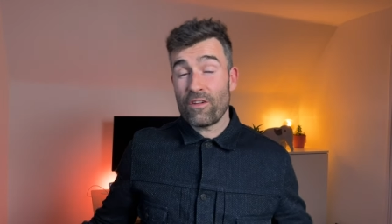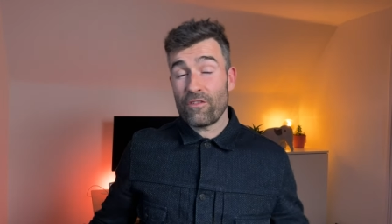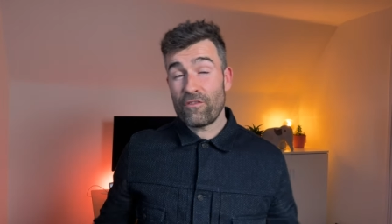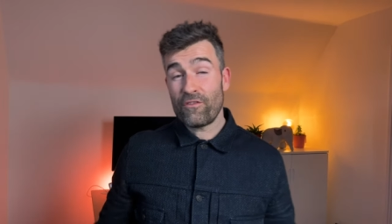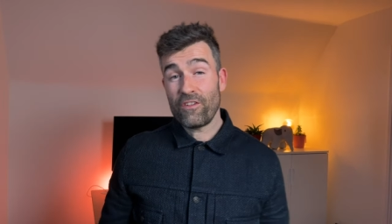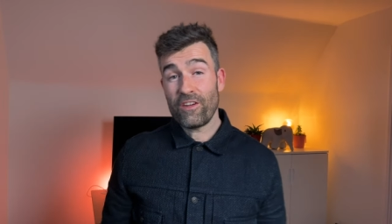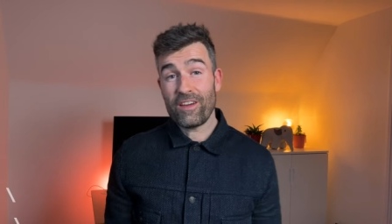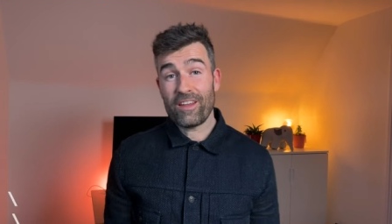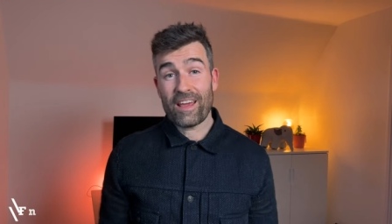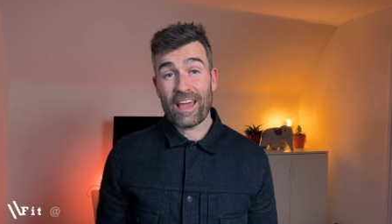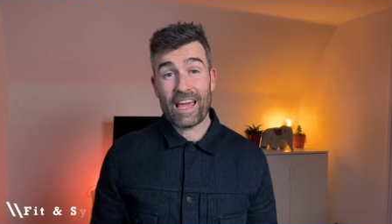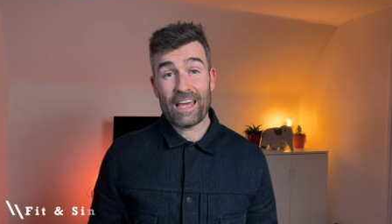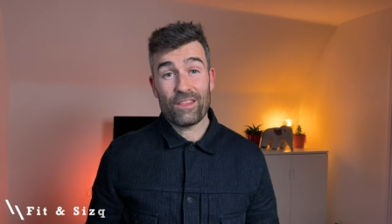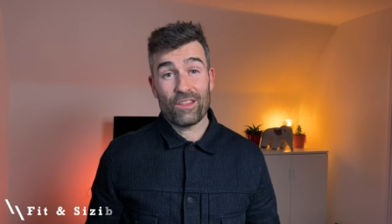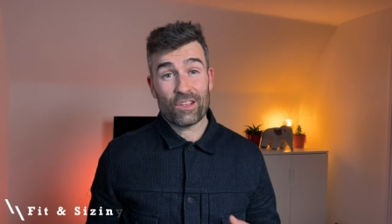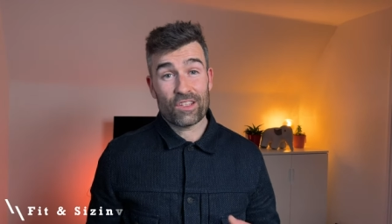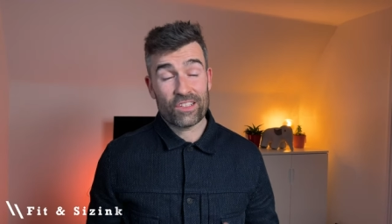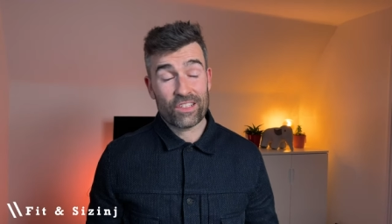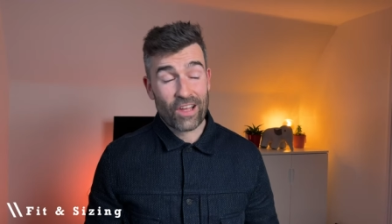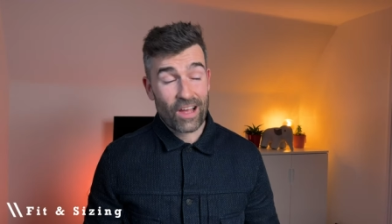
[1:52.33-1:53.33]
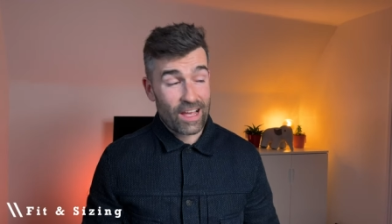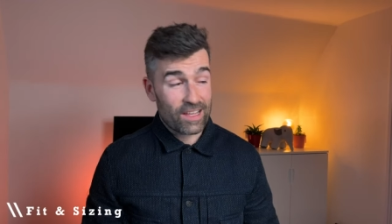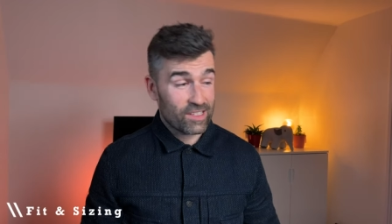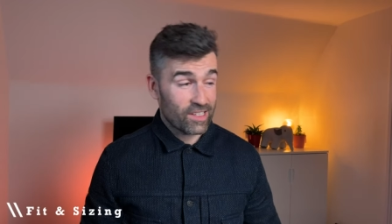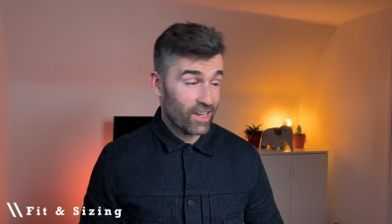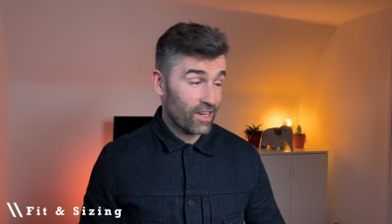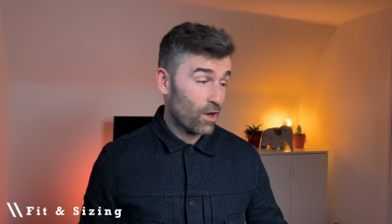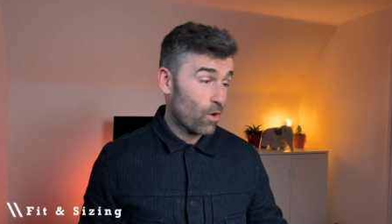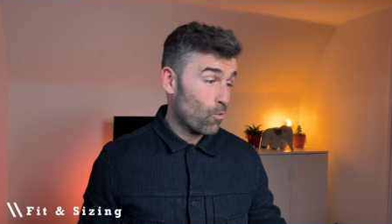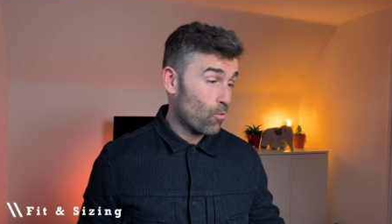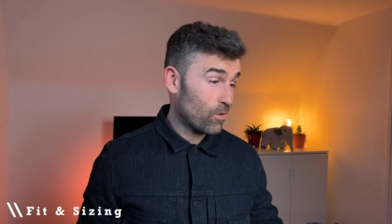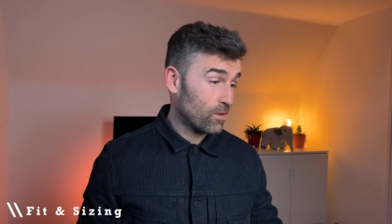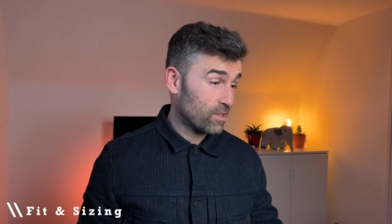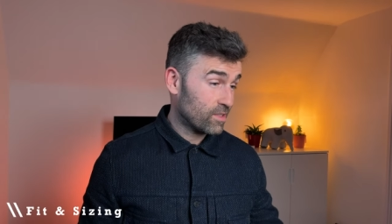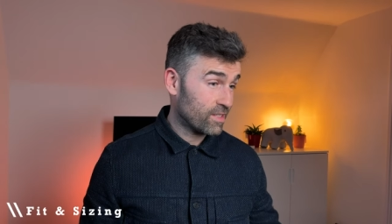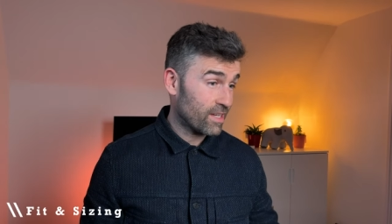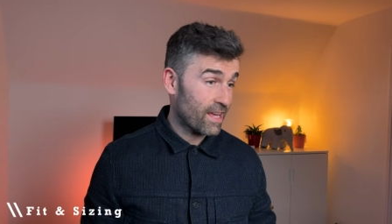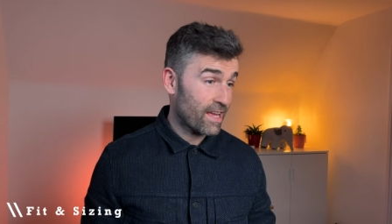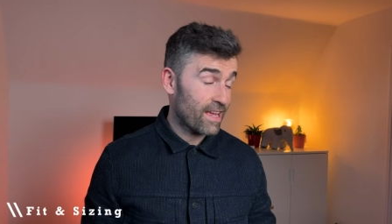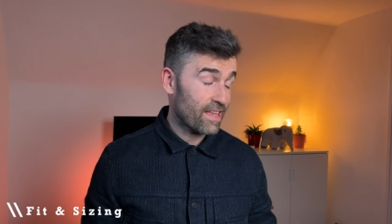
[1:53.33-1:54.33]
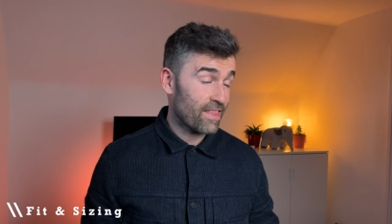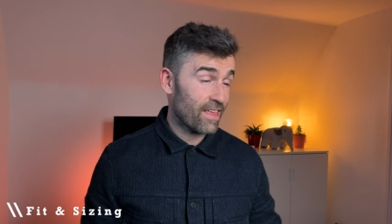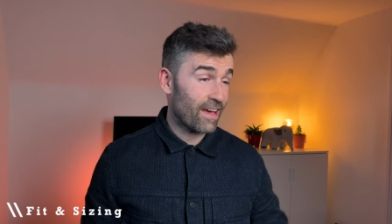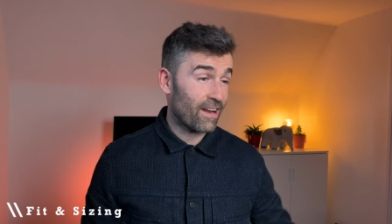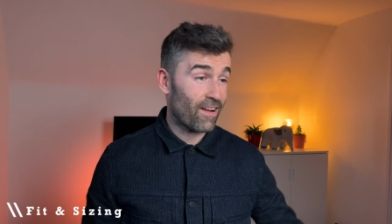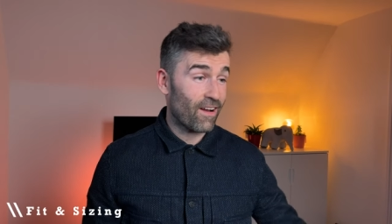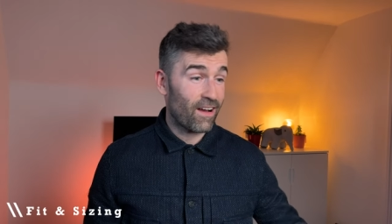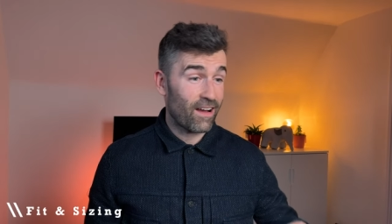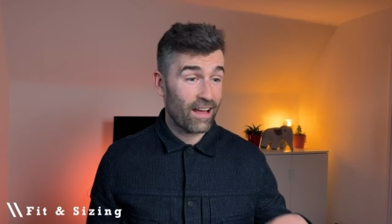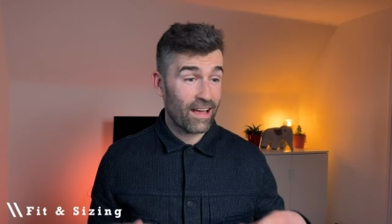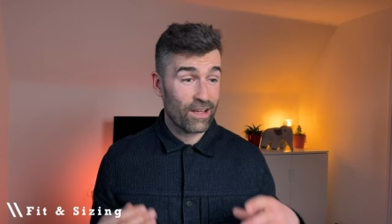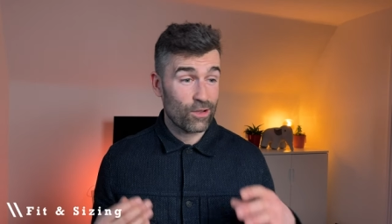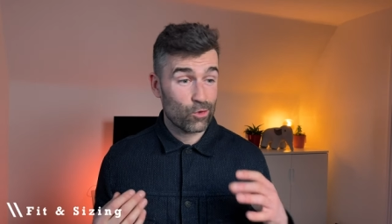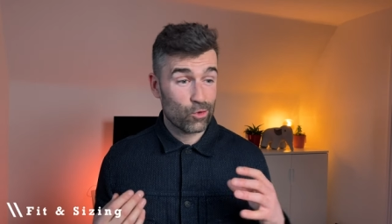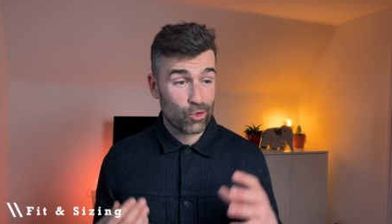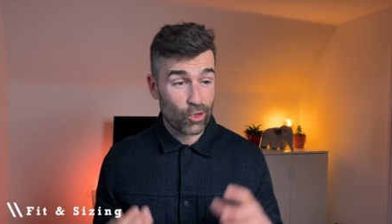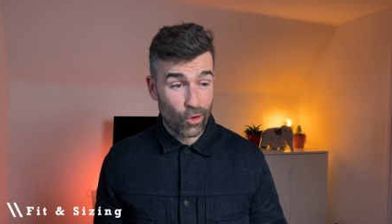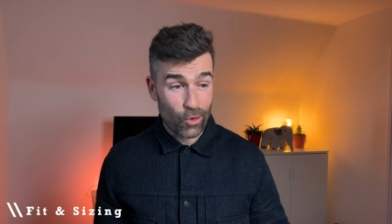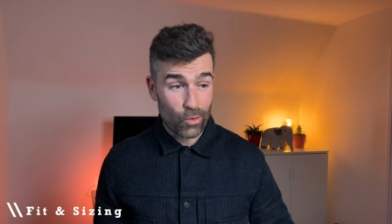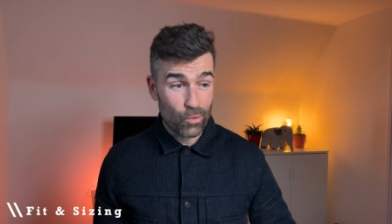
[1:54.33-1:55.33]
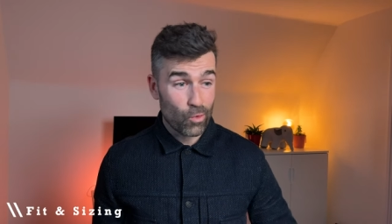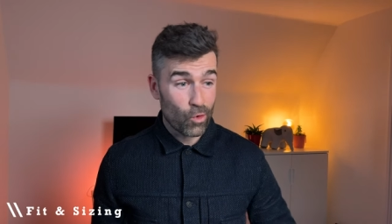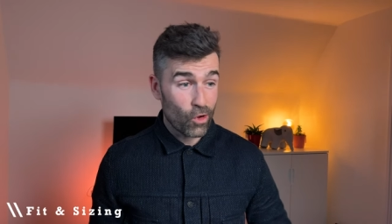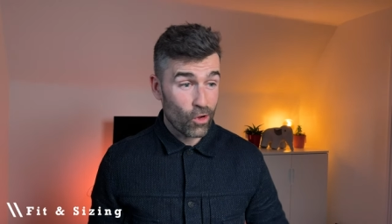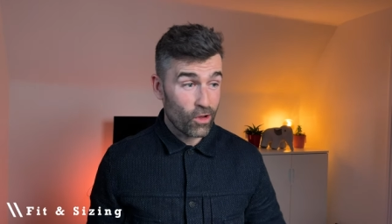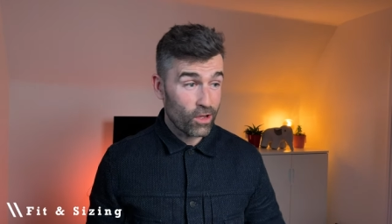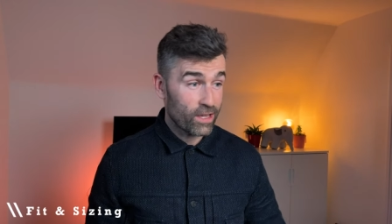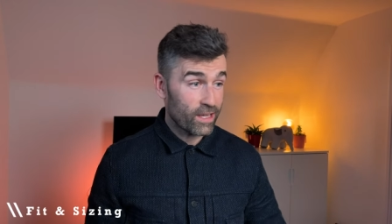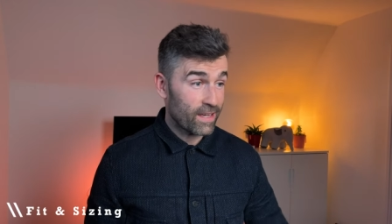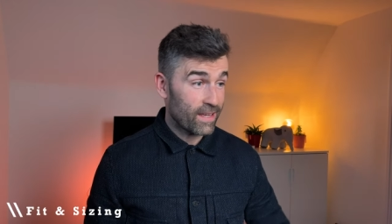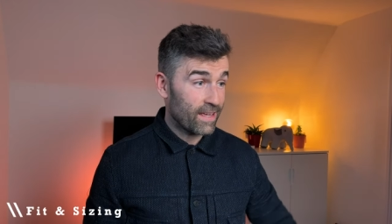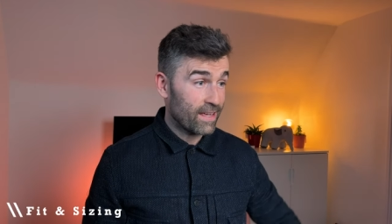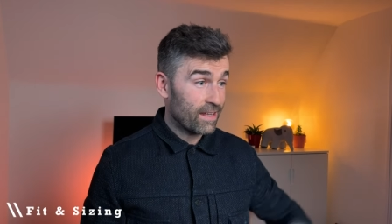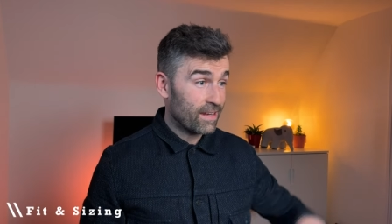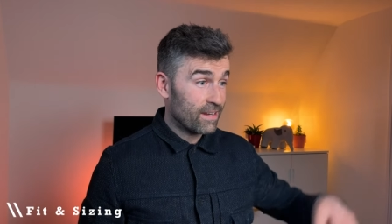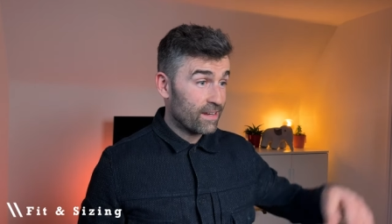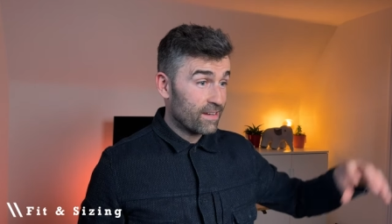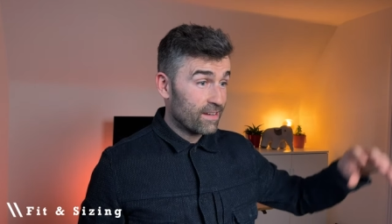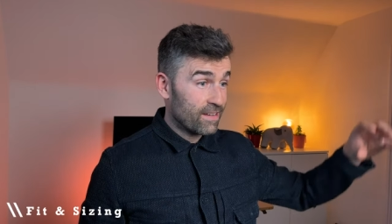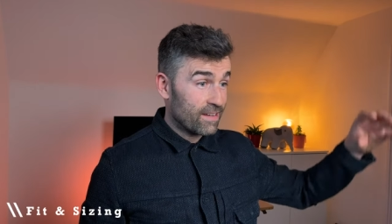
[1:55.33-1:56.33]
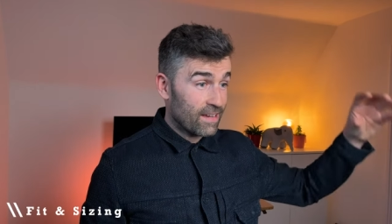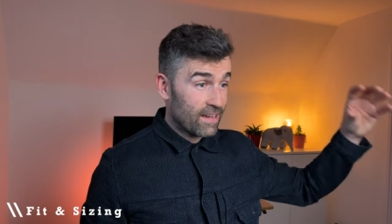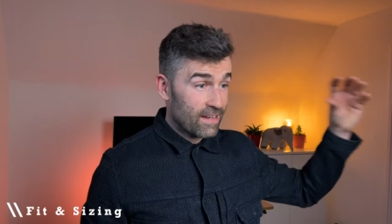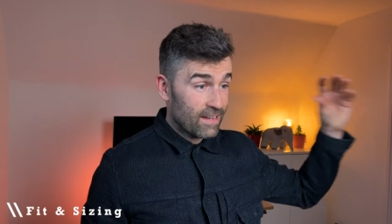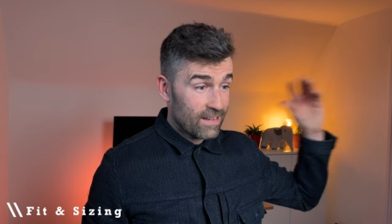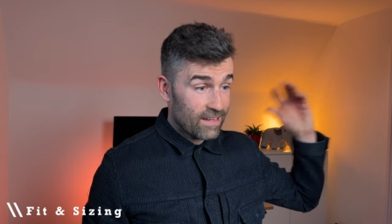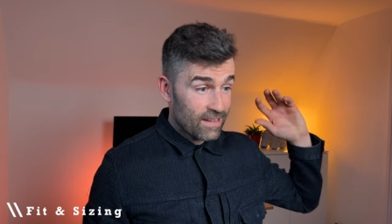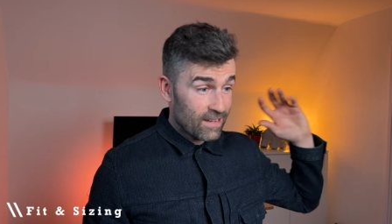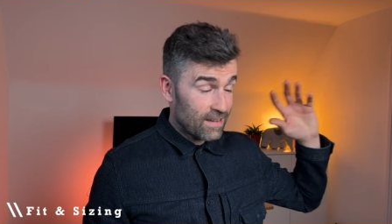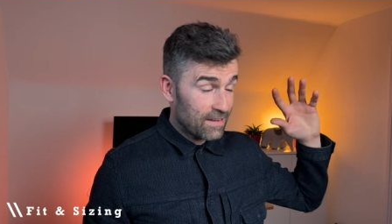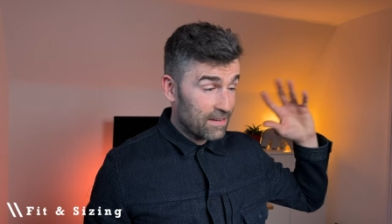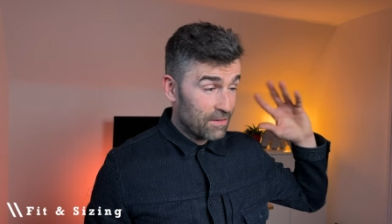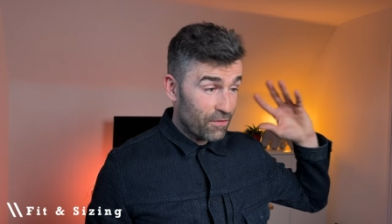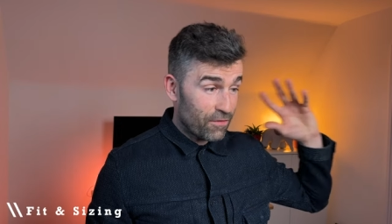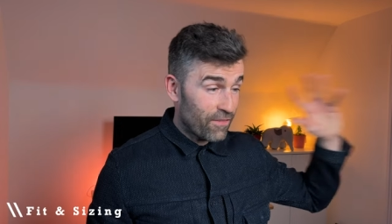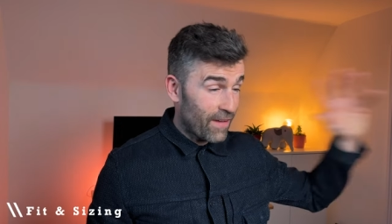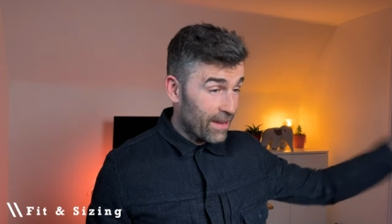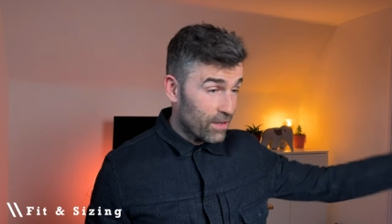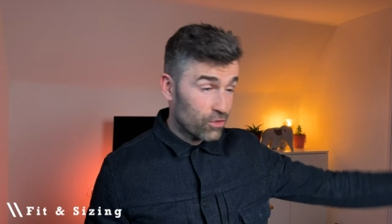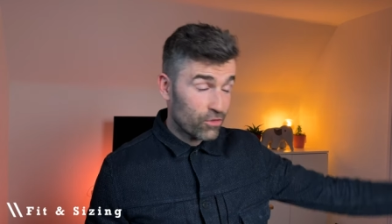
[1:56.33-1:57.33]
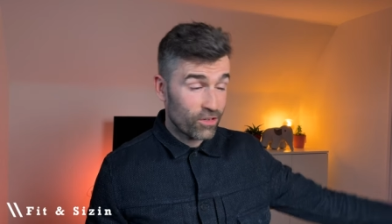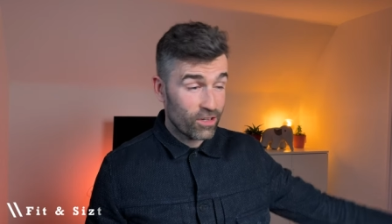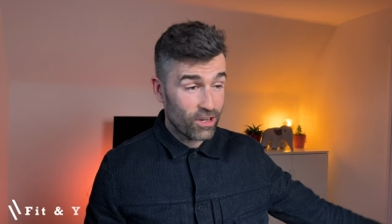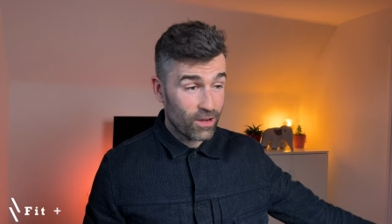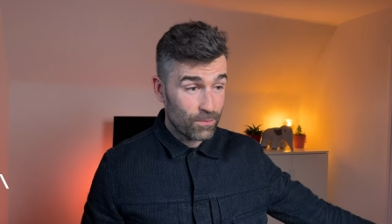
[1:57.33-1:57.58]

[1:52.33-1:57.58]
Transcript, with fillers: fit and the sizing. And I want to say that I don't work in a, a, factory.